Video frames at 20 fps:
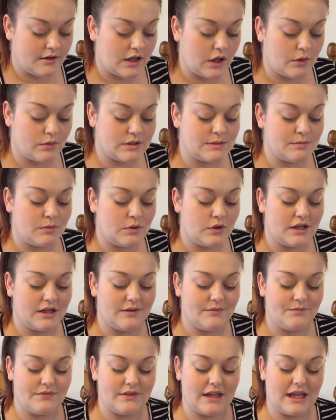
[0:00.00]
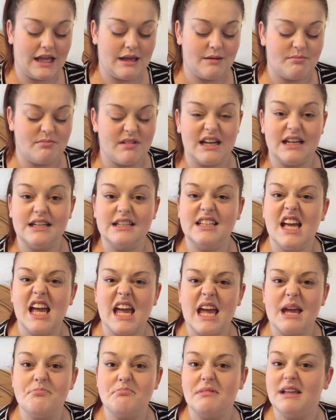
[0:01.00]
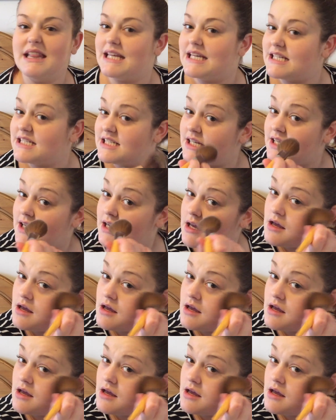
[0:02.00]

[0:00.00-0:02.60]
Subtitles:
I always put it in my lid,